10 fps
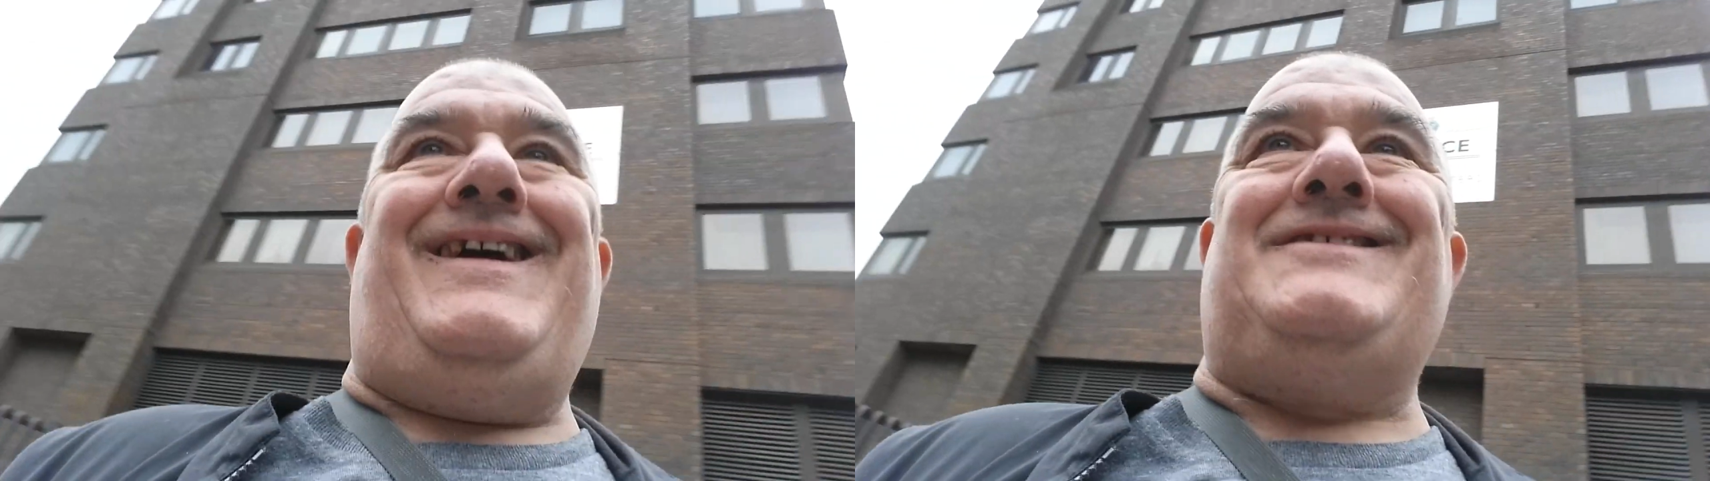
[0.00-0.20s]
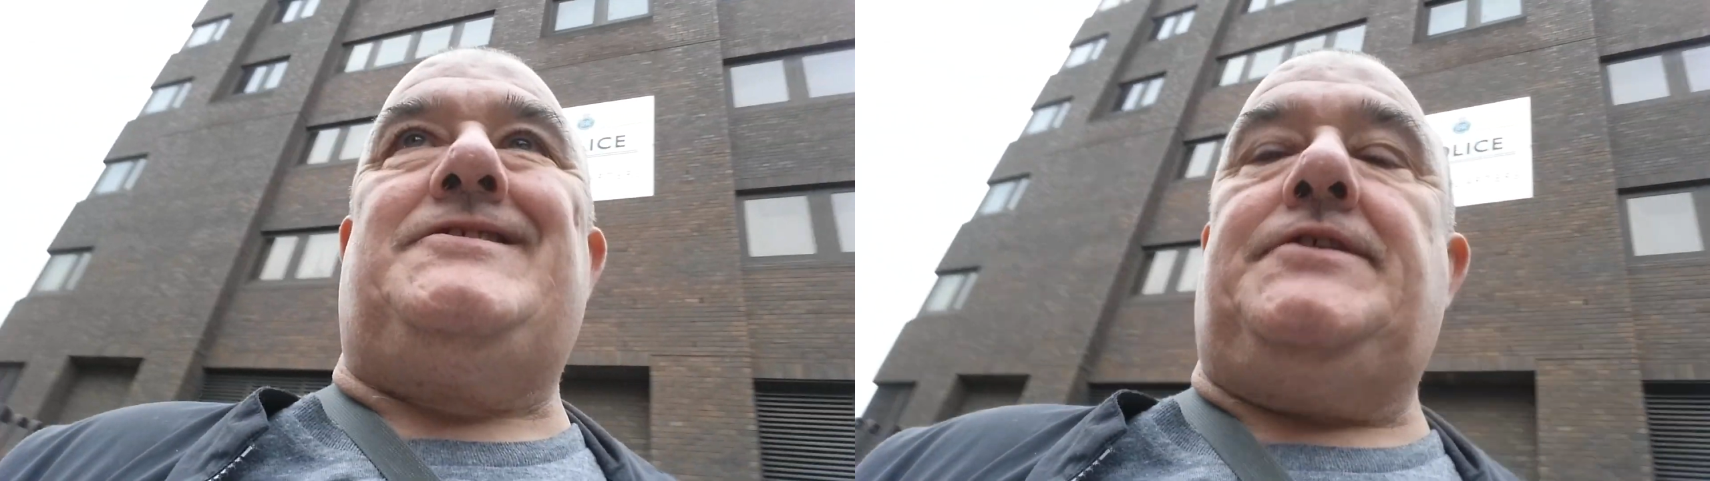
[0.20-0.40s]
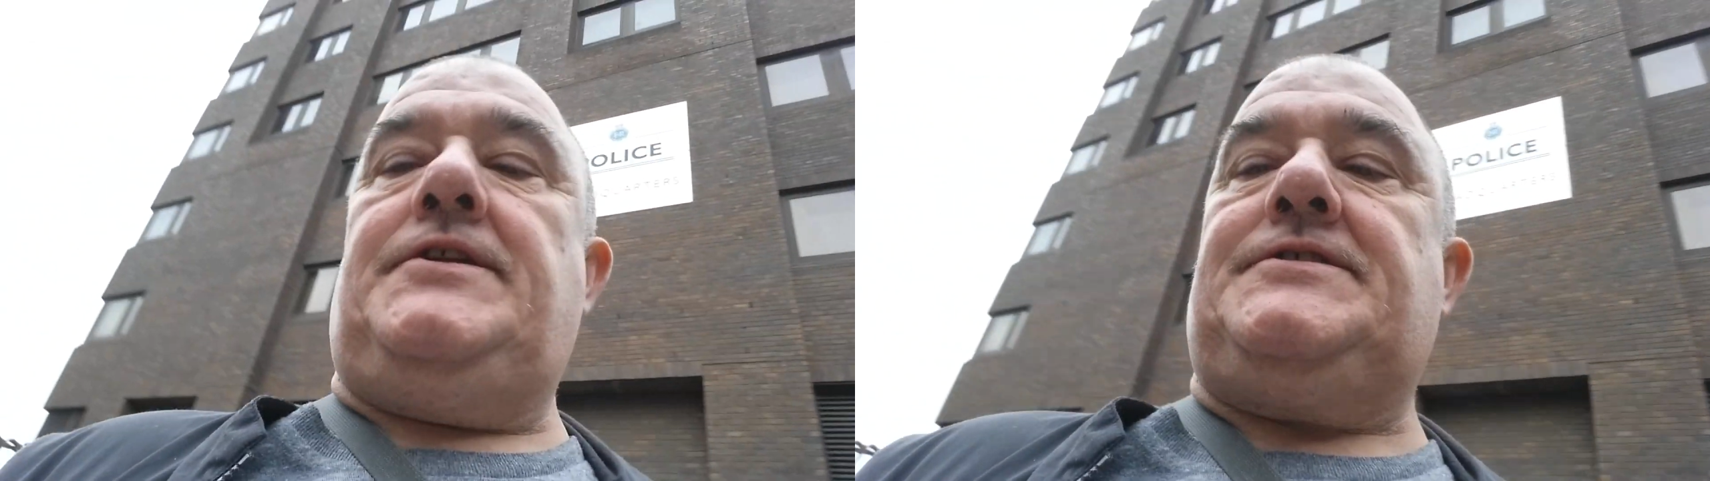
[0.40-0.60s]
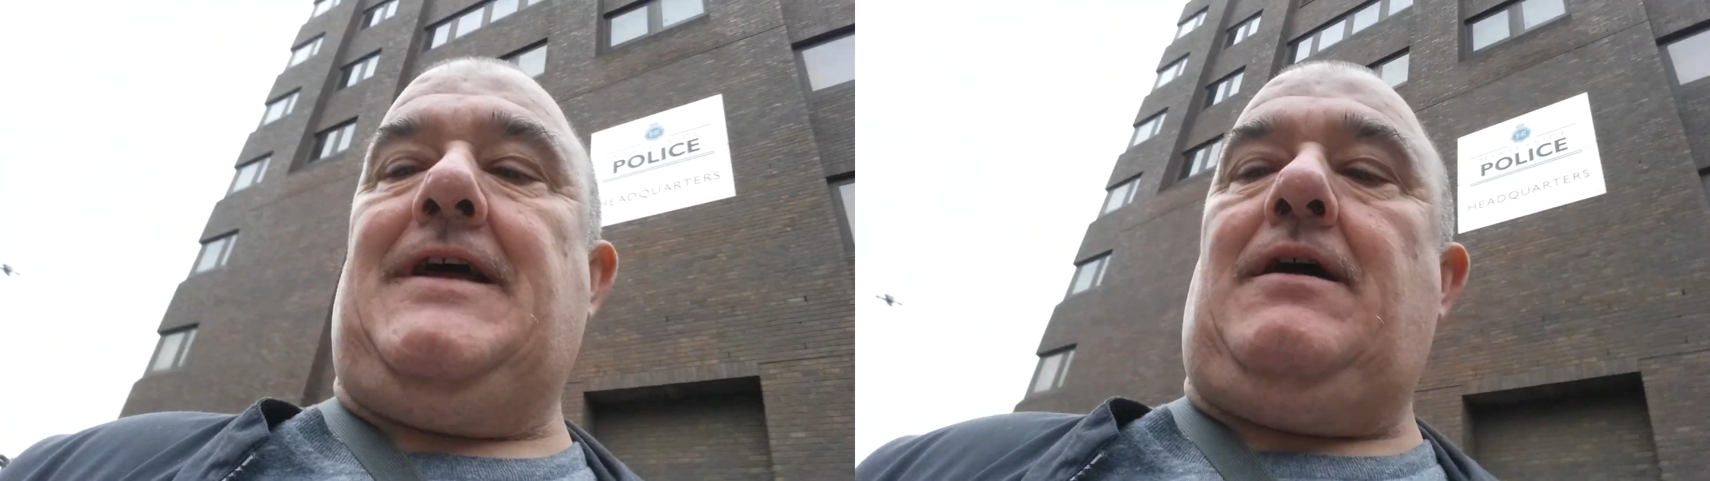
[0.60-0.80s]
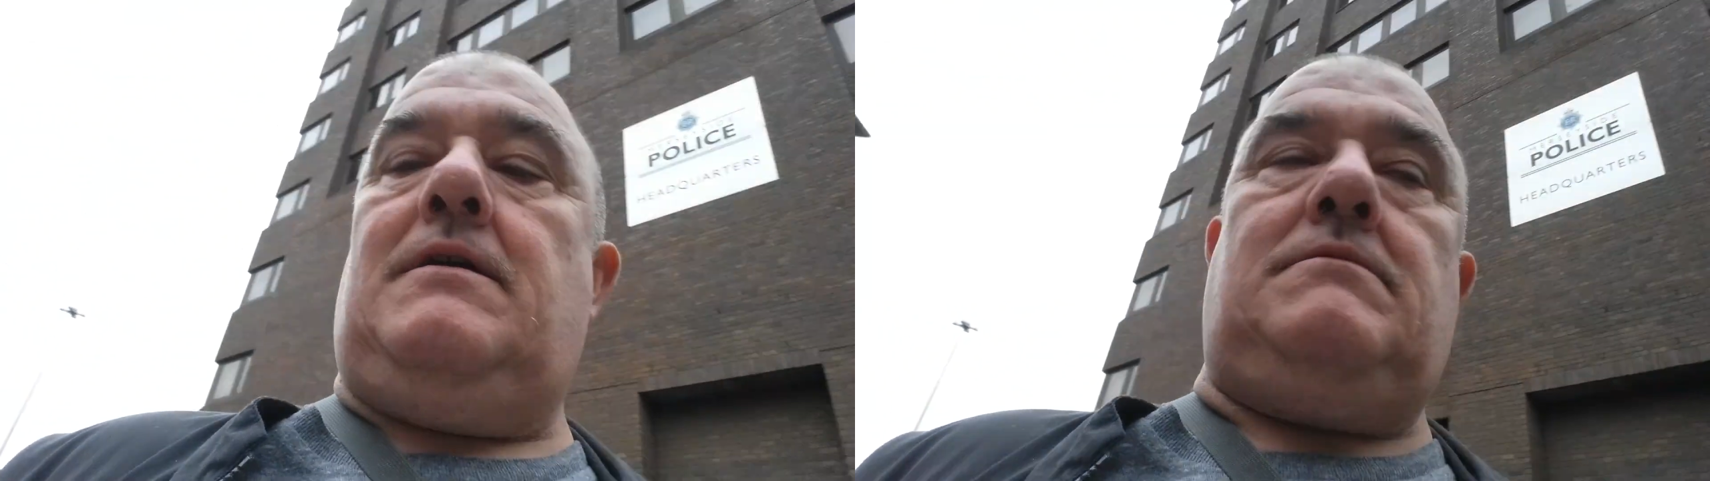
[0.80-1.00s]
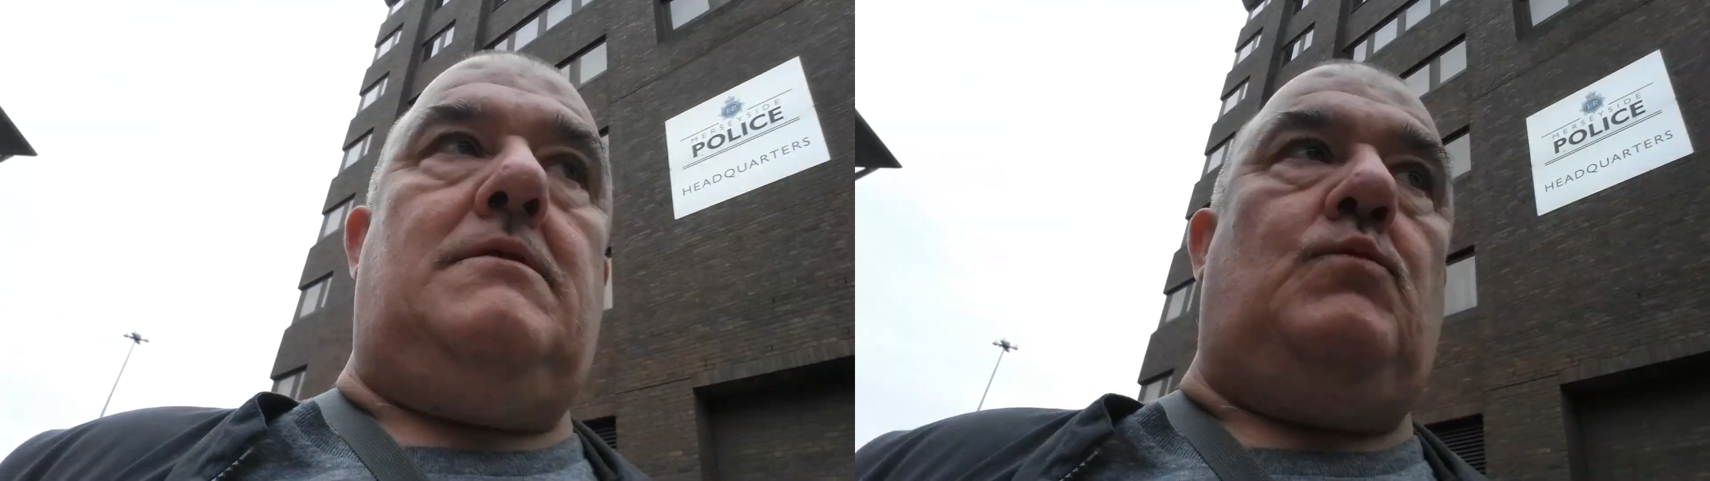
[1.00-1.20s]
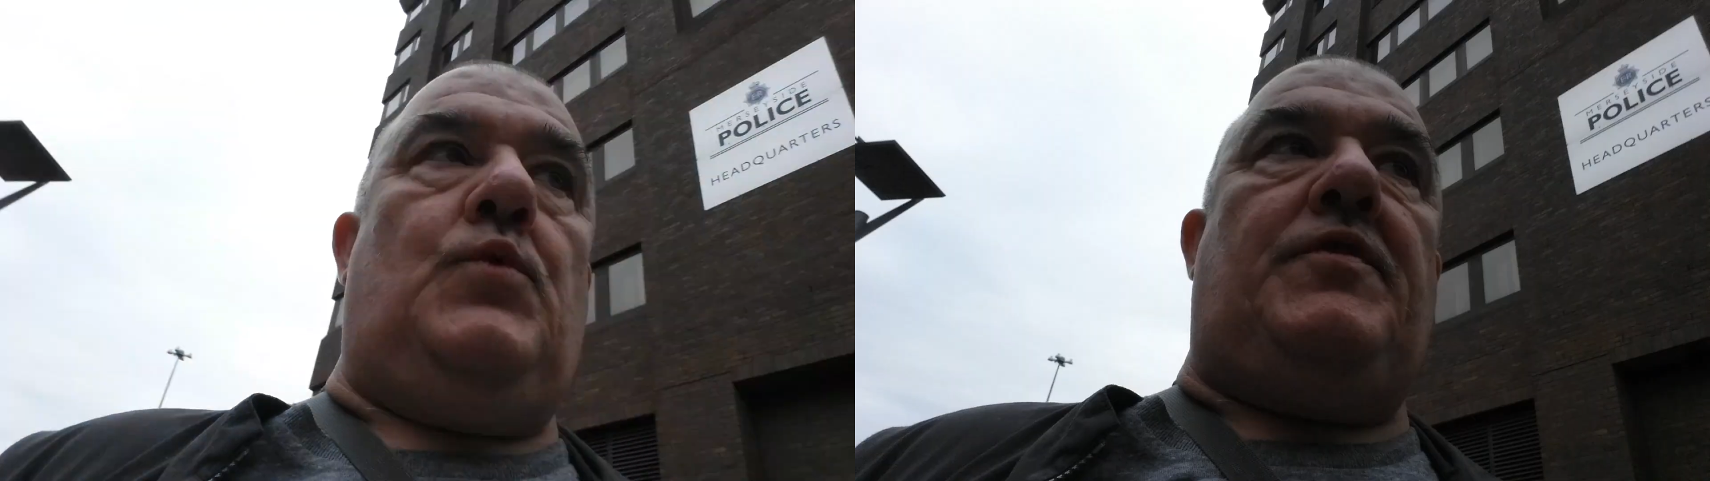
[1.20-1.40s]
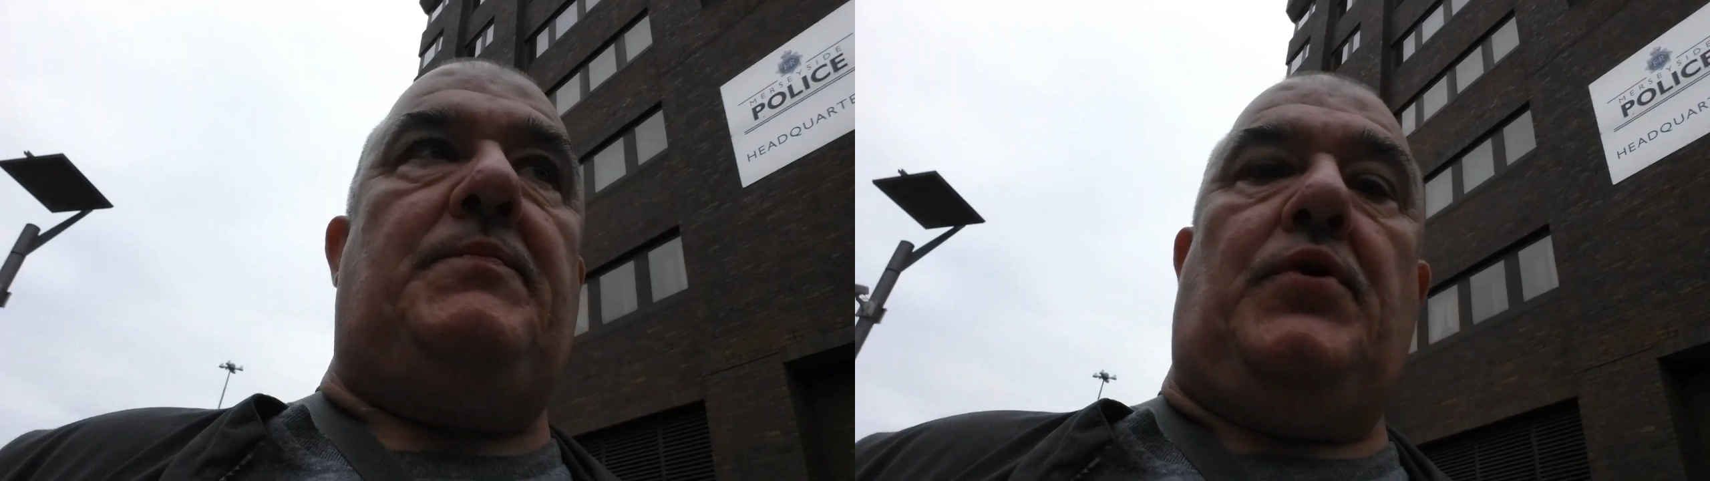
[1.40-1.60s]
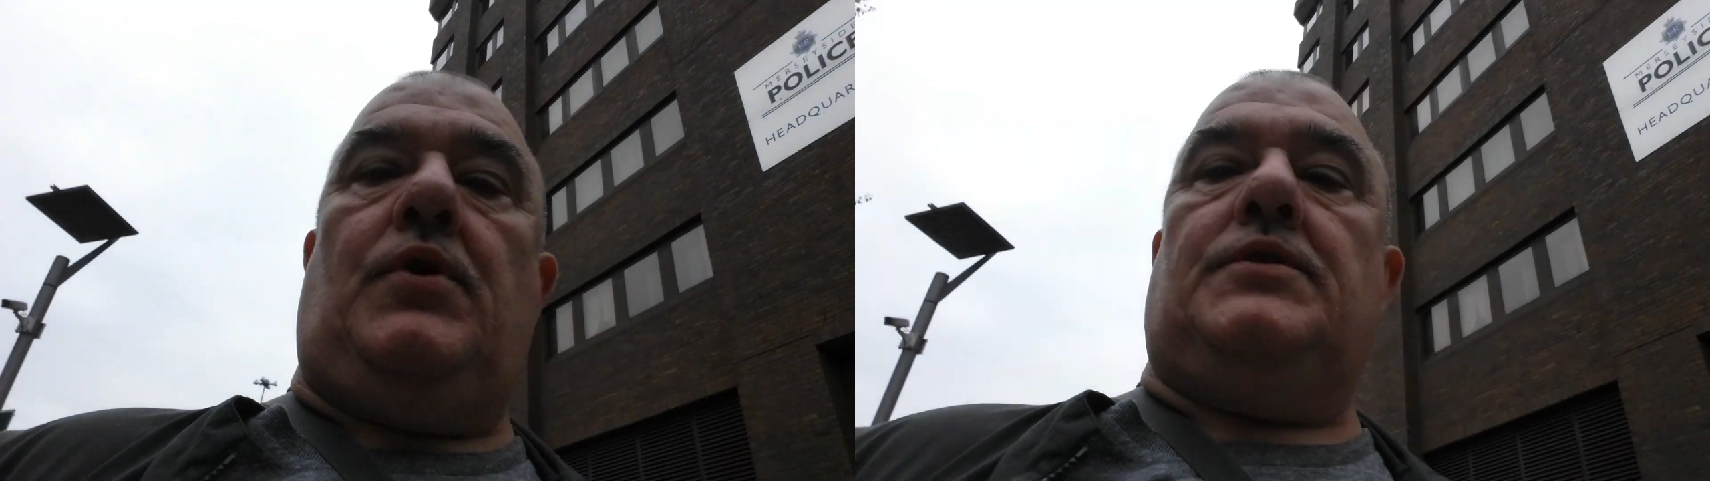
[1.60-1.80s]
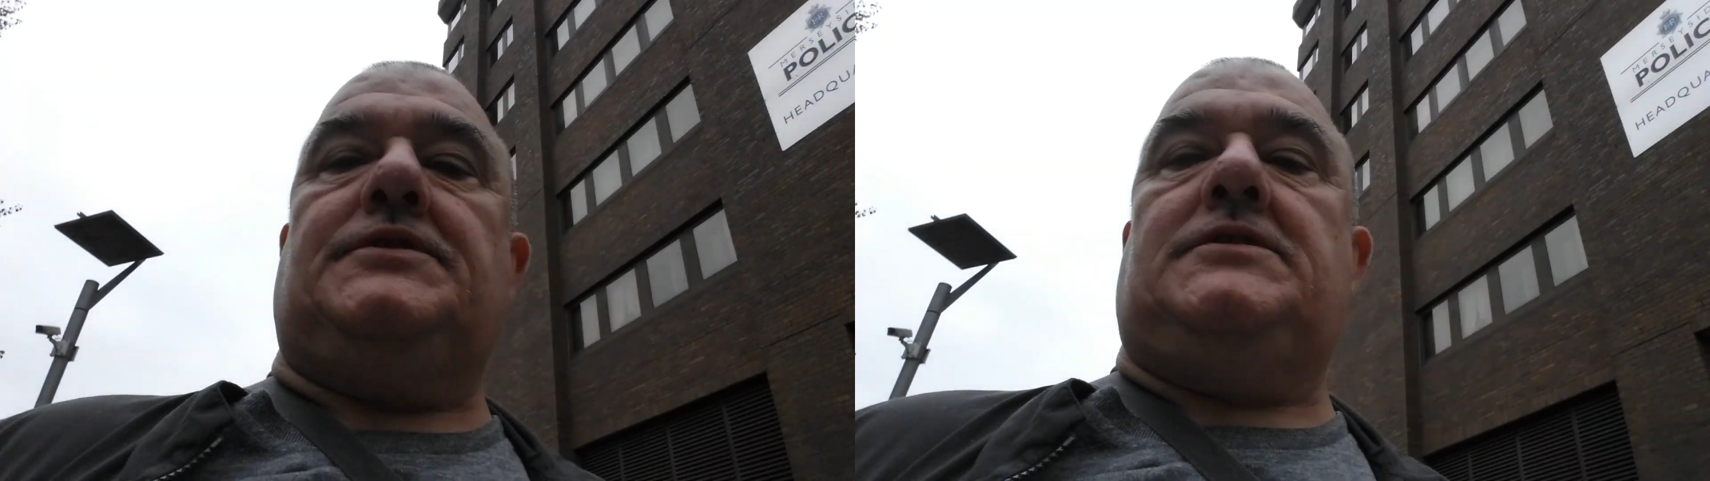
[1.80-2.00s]
incidents that were
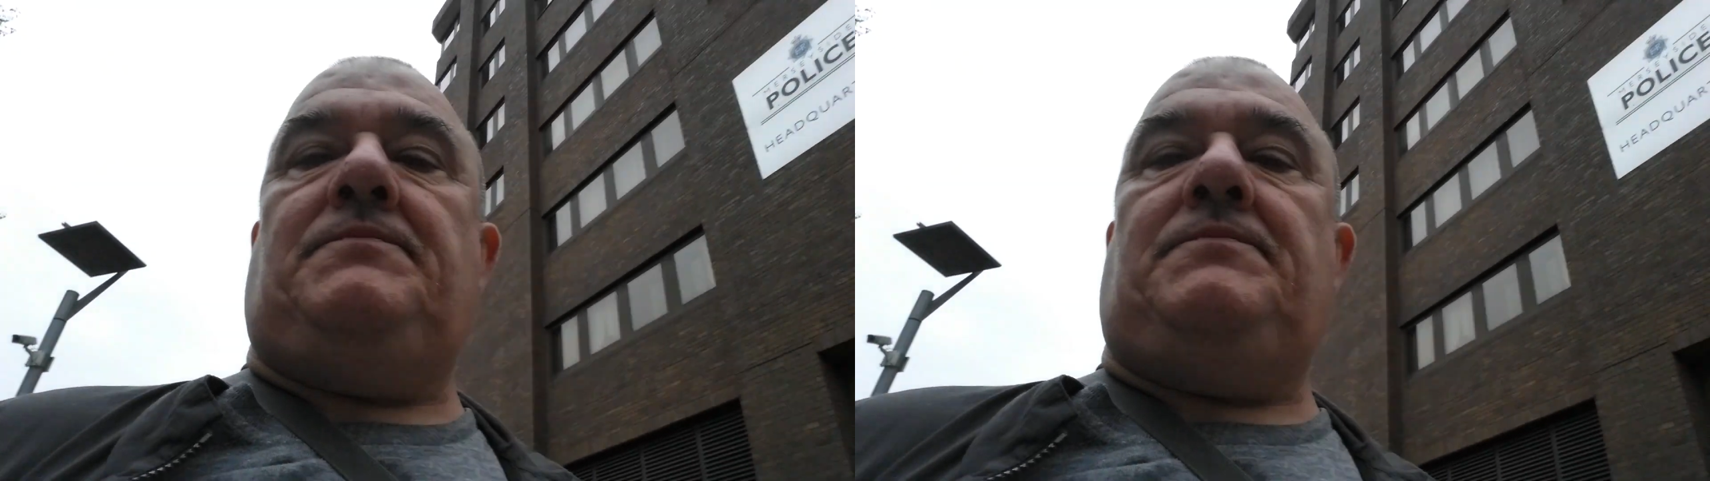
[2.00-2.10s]
reported